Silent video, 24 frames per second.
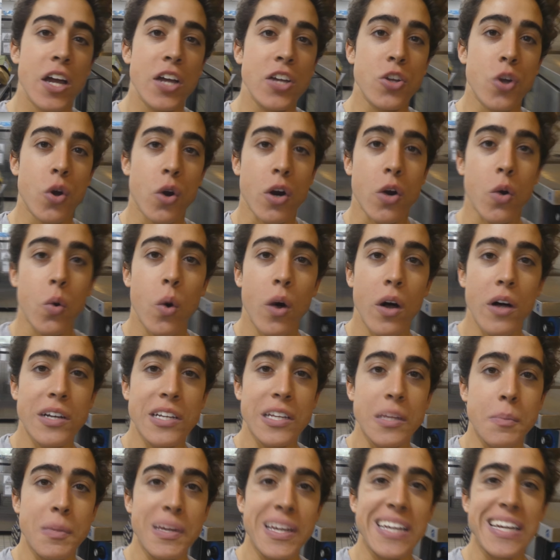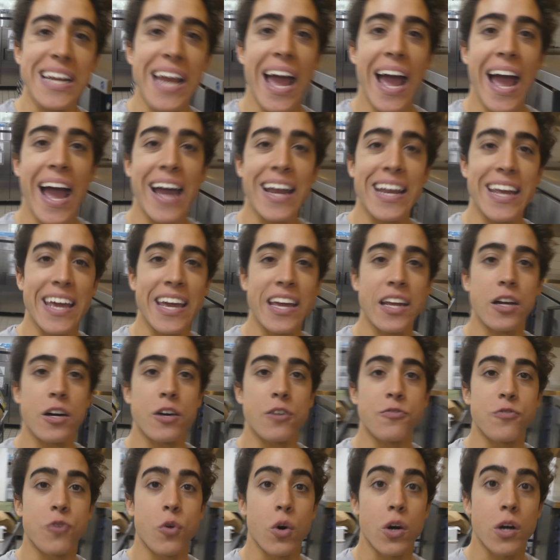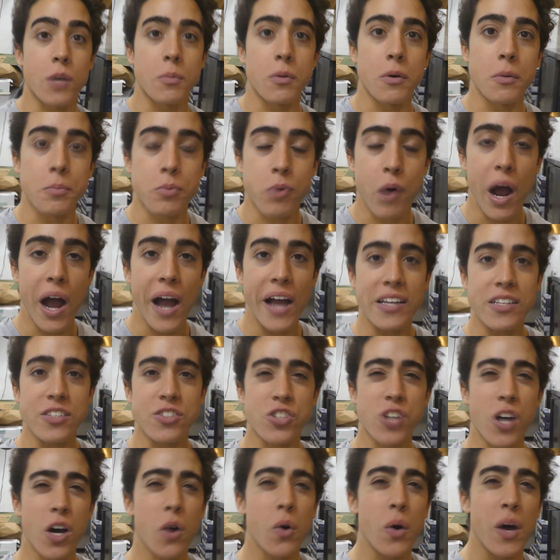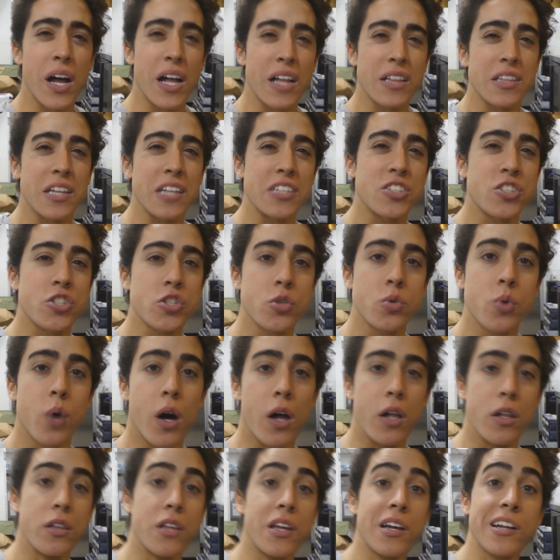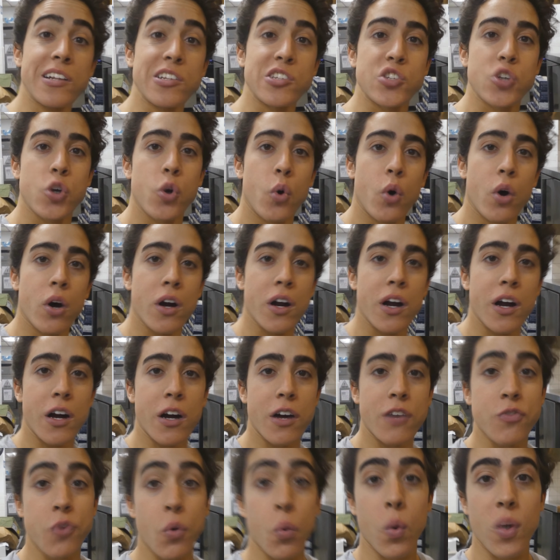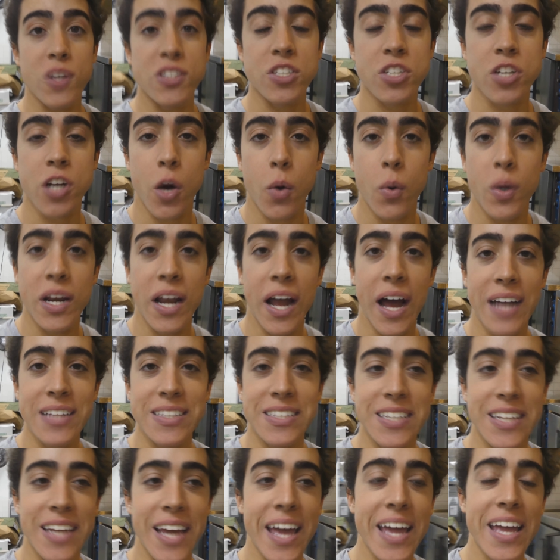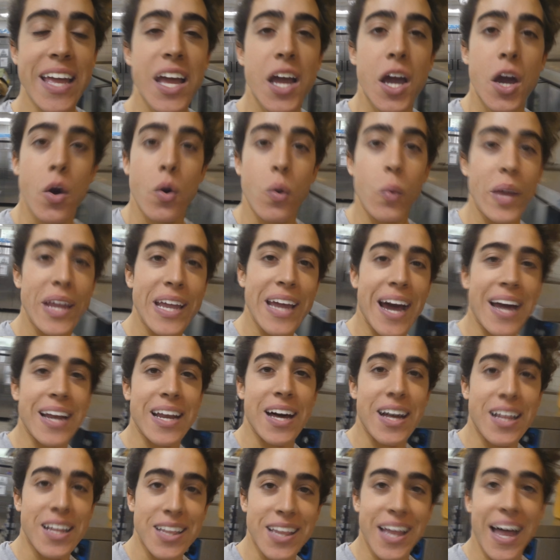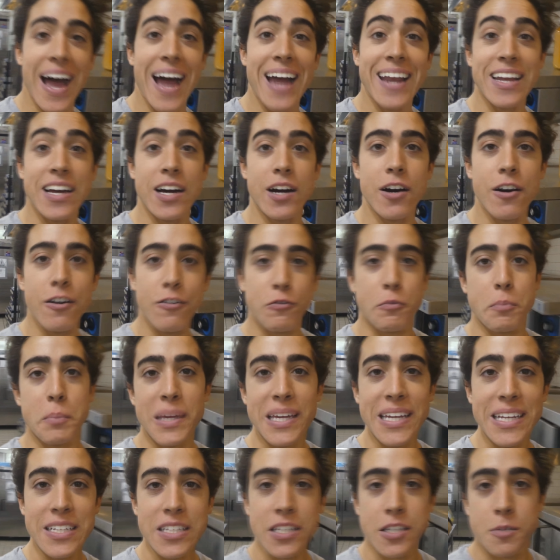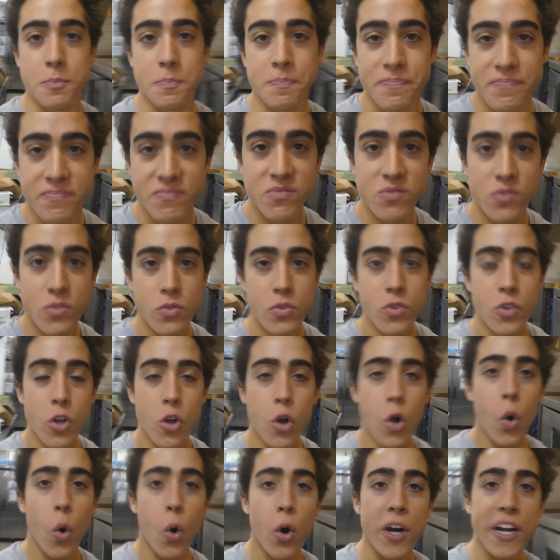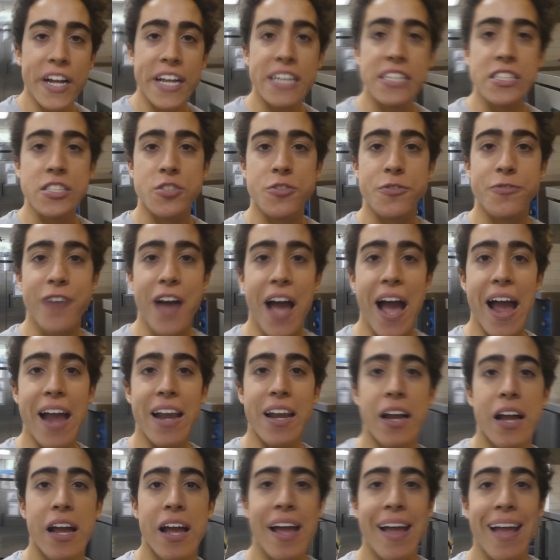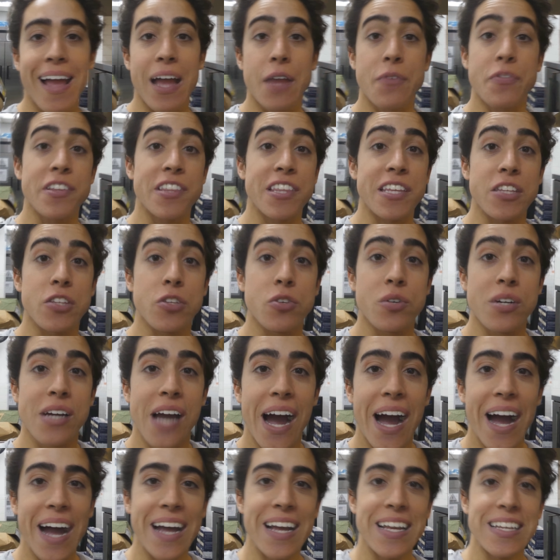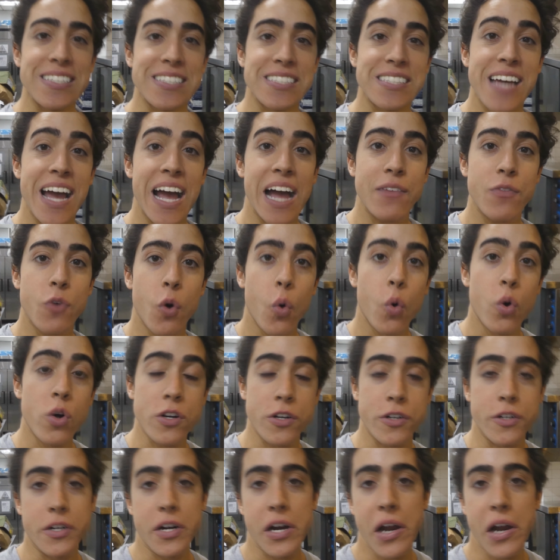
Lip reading: your quality meat at an affordable price. So let's do a little tour of what's going on today. We got a lot of meat, organs, fat, everything you guys have ordered.